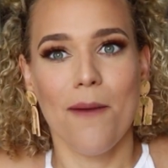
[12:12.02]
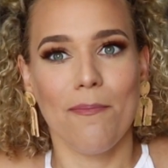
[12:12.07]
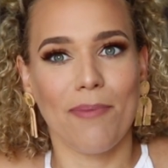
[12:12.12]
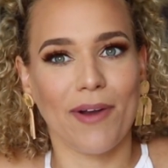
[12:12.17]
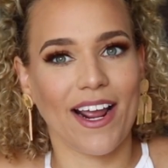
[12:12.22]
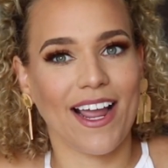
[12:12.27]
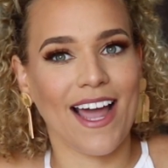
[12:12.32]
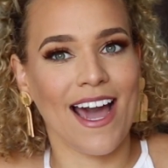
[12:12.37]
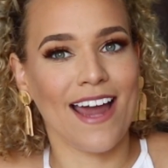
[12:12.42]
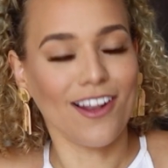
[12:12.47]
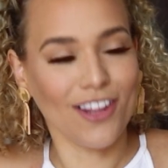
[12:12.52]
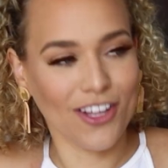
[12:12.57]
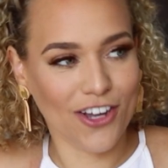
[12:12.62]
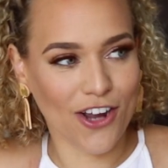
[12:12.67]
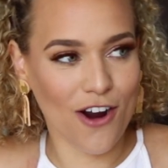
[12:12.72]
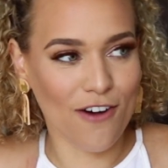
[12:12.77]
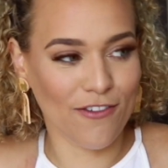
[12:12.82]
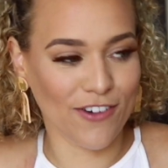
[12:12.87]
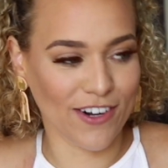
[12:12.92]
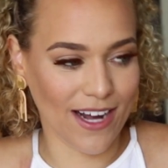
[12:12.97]
But I kind of
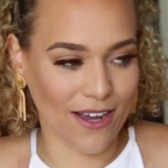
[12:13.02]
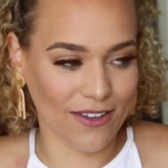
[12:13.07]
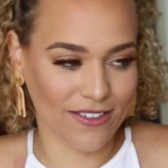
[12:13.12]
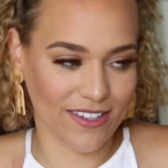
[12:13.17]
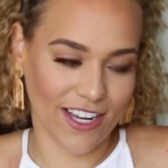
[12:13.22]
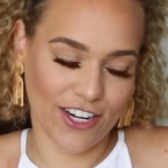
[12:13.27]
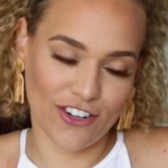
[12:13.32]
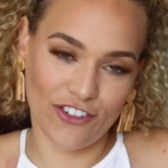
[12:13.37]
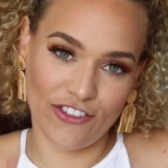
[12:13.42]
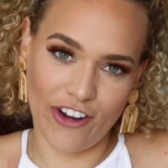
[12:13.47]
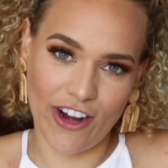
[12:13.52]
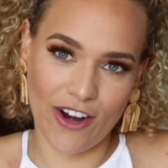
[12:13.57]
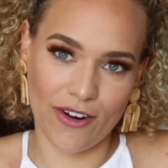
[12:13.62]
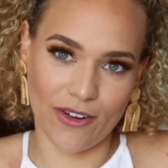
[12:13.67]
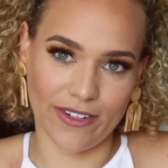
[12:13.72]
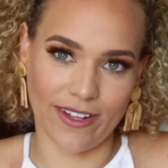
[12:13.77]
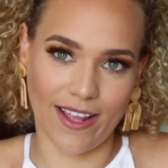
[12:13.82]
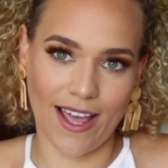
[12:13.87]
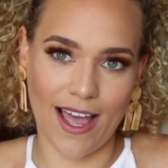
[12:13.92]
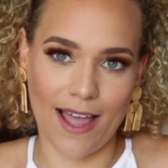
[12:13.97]
look over and I was like,
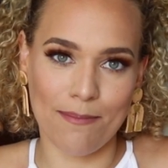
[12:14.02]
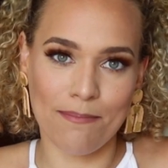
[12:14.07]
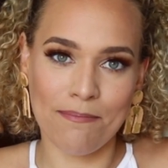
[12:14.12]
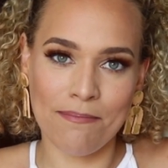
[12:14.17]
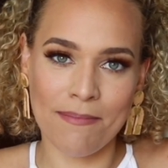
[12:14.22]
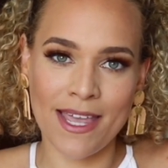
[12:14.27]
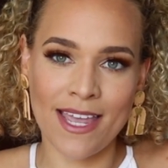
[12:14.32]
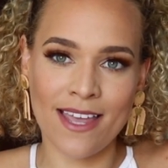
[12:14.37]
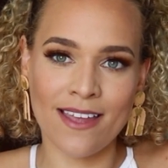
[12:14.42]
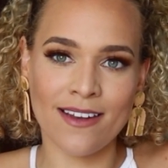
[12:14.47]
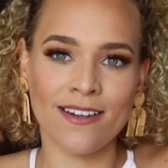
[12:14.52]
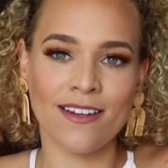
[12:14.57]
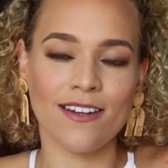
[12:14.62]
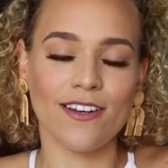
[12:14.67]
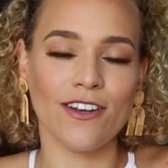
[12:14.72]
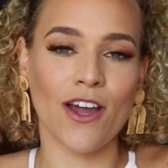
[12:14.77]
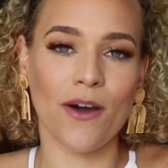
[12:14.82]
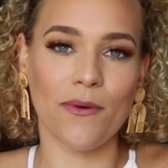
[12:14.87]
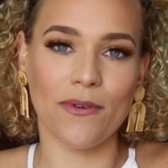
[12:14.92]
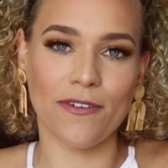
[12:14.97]
Gerald, I mean
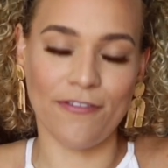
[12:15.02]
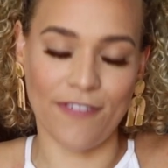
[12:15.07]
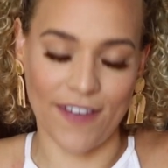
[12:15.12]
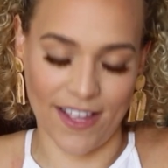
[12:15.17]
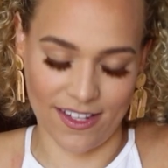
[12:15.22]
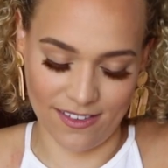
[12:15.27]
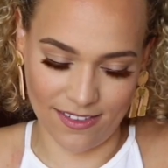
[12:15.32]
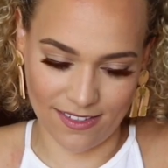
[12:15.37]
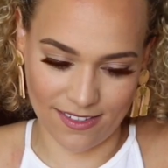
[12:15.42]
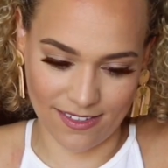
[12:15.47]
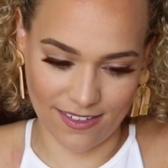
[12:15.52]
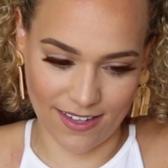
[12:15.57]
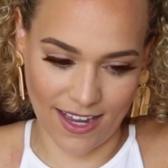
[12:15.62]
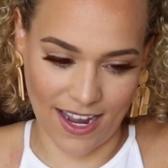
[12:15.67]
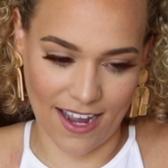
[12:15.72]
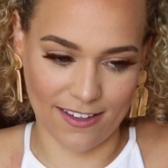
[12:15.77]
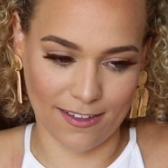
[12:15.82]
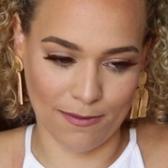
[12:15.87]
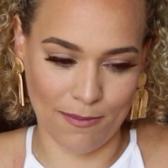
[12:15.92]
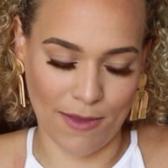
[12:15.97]
no offense
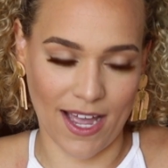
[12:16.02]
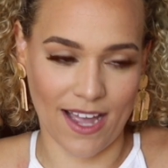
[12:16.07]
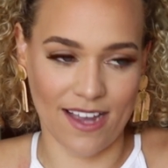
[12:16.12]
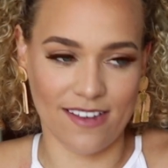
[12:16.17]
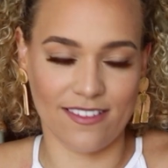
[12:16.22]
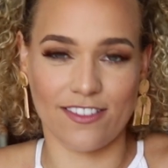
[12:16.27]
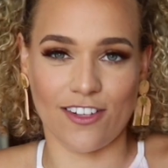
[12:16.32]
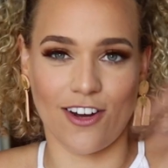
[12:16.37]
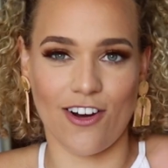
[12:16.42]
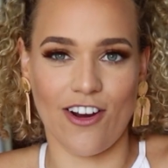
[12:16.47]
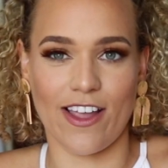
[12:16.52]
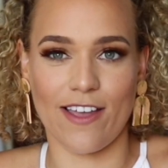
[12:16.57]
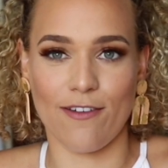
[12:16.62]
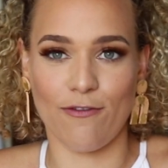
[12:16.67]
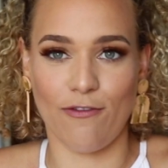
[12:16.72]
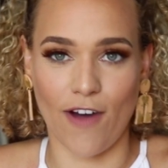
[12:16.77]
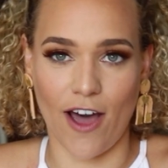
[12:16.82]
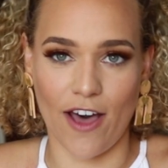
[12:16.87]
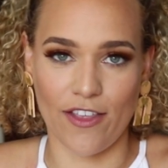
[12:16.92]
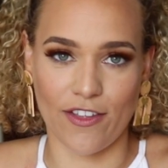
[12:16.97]
as my
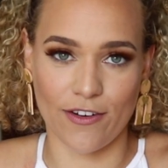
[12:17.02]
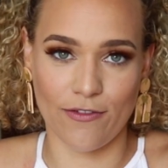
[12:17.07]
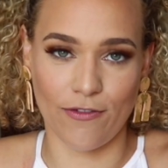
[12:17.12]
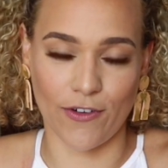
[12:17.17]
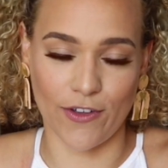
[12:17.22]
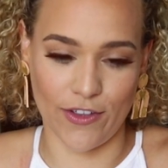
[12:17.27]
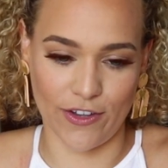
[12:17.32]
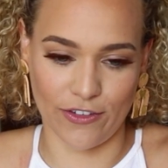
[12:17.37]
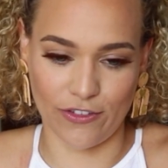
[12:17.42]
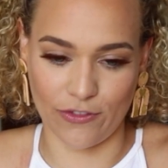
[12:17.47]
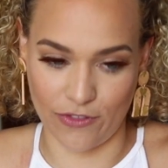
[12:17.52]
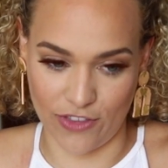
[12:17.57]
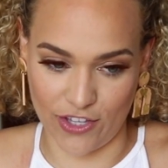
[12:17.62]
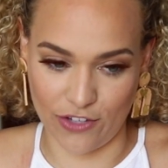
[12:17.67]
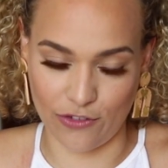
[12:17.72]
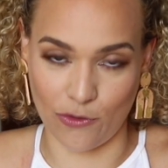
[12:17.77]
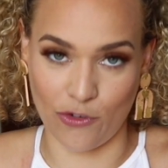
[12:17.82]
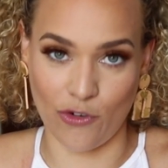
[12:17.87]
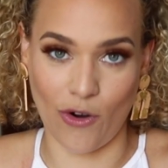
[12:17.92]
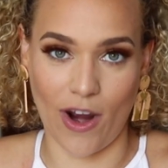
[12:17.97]
surrogate father for this
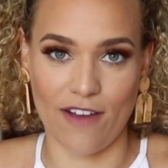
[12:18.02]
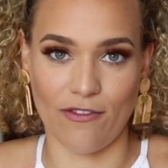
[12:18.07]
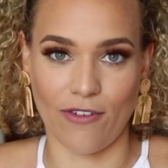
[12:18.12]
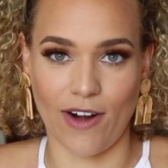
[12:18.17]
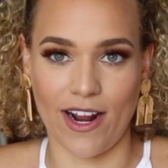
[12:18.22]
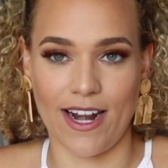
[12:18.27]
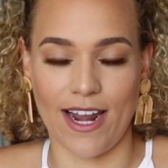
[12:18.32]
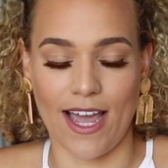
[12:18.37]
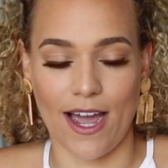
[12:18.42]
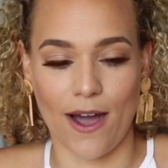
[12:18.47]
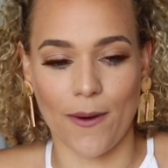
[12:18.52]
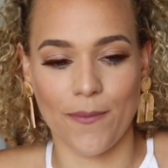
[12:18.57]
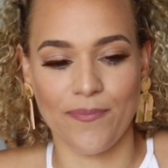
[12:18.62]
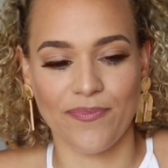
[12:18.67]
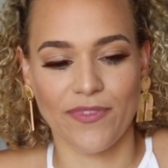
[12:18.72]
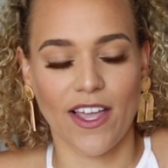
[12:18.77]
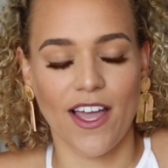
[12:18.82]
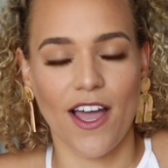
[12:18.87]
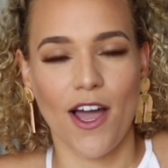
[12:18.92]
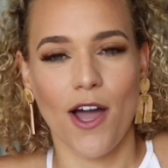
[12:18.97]
drive right now,
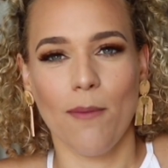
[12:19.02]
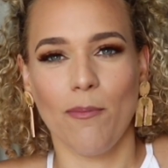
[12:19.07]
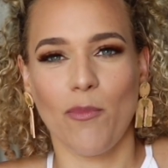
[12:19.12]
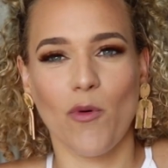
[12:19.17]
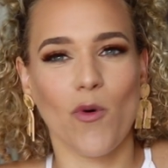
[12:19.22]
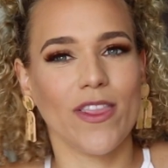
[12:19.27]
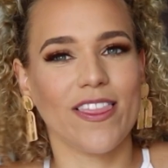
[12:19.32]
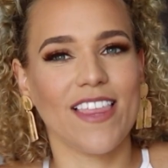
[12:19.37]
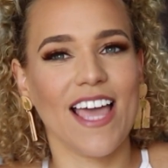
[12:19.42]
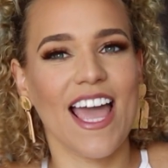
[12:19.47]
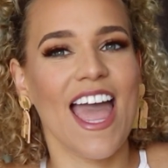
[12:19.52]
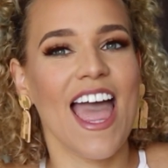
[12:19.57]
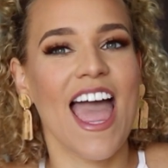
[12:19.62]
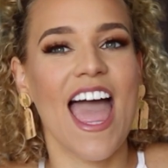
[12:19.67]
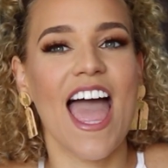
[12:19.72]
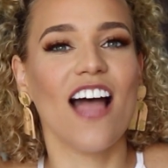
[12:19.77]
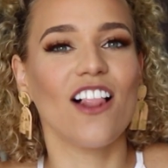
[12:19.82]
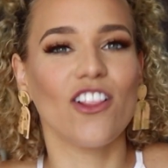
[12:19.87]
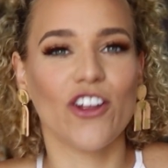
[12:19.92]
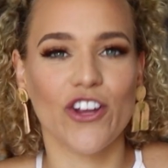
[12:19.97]
but what the
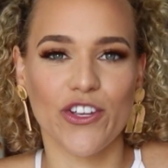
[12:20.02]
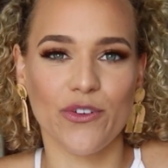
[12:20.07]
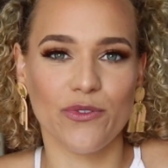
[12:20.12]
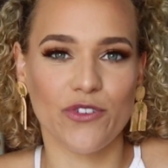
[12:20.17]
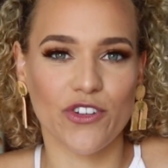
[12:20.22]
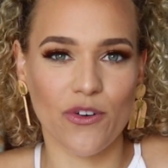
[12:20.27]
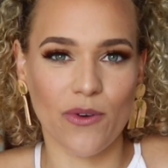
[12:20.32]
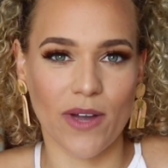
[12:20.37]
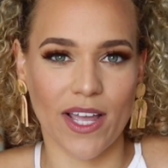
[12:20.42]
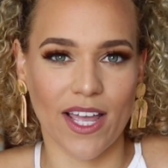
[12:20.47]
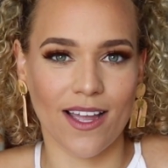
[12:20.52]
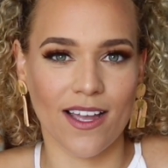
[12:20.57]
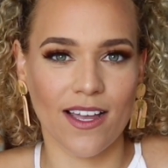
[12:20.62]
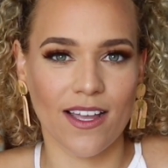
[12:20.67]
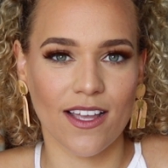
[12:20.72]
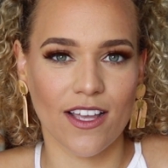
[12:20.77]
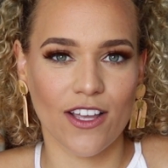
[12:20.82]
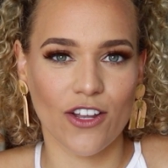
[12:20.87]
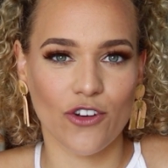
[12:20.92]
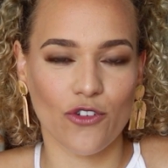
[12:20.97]
hell are you
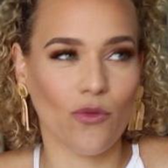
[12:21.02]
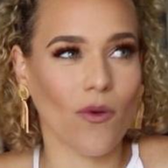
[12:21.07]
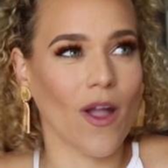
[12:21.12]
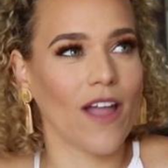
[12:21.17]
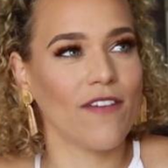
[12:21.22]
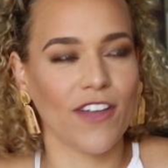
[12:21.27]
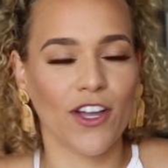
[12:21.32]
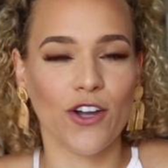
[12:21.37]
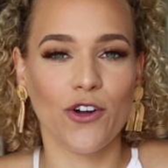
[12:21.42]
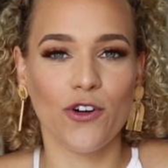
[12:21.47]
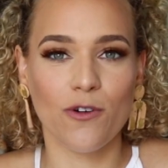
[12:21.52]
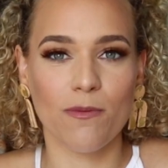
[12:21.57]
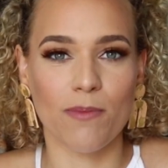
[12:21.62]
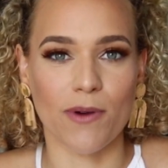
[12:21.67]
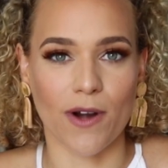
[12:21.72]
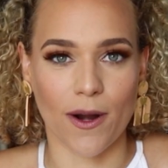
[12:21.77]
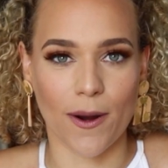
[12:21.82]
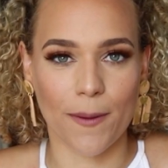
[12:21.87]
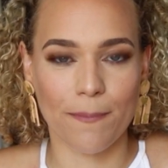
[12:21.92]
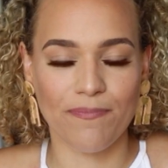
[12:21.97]
doing driving
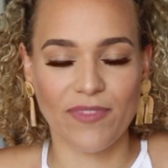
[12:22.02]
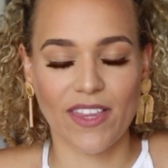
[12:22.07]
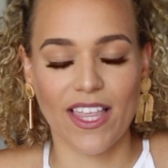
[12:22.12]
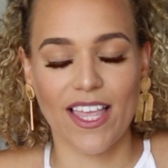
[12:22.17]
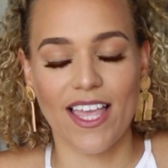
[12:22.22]
Uber?